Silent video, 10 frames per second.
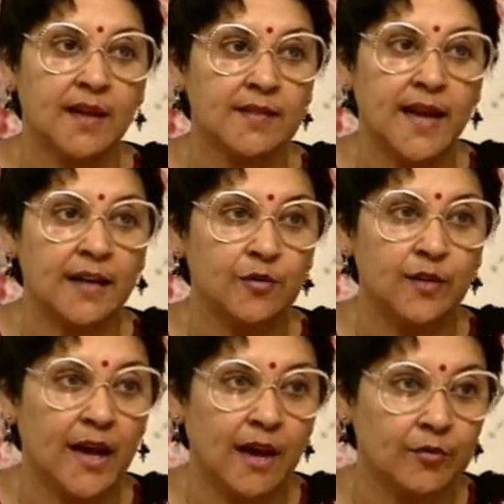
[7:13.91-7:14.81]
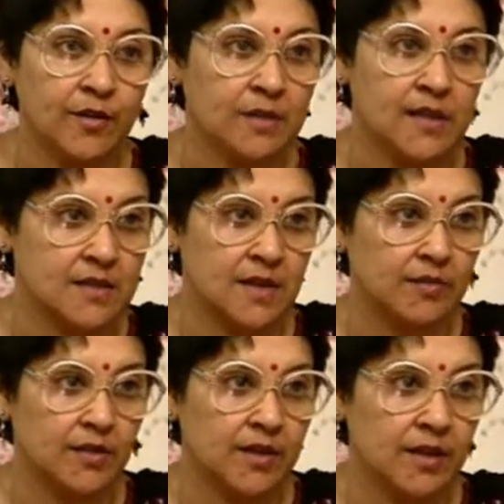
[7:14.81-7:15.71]
That we haven't
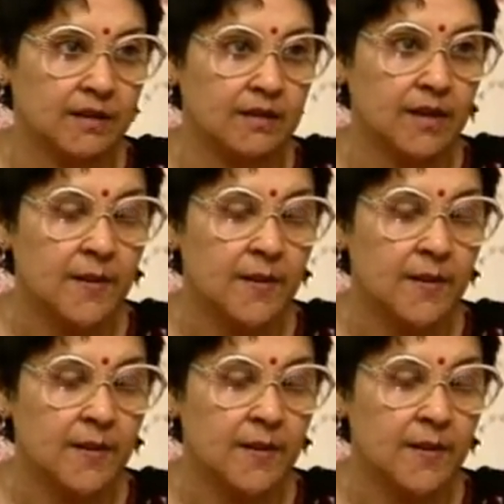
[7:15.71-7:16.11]
discovered yet.